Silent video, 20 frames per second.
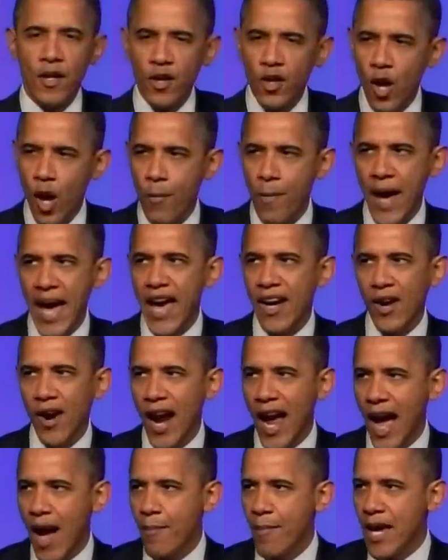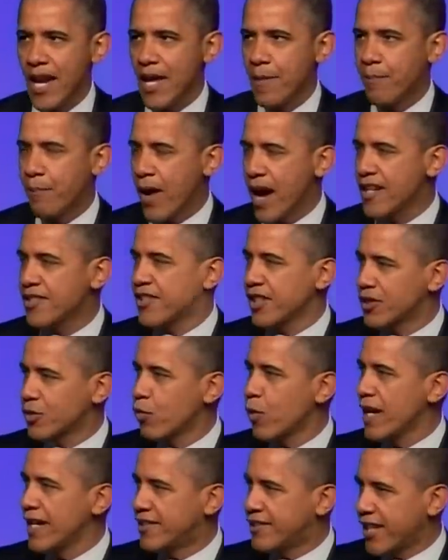No matter how many punches
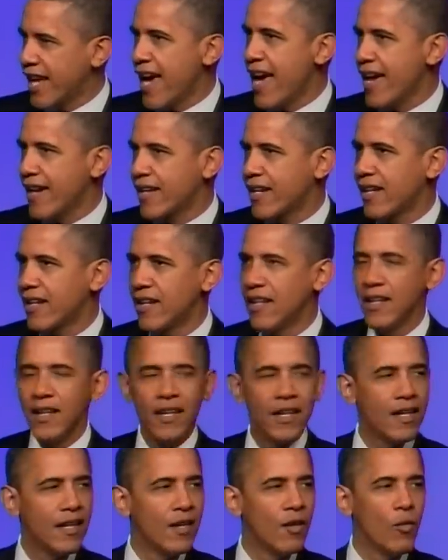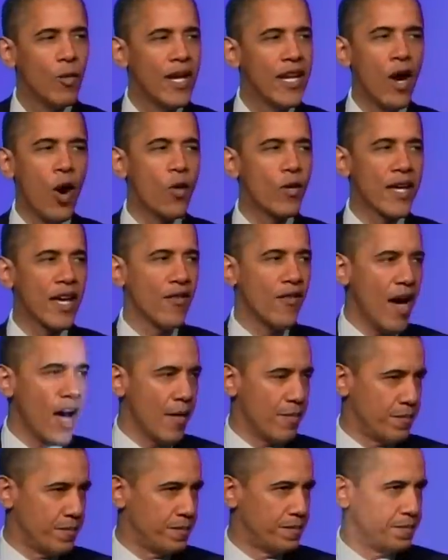we take, we don't give up.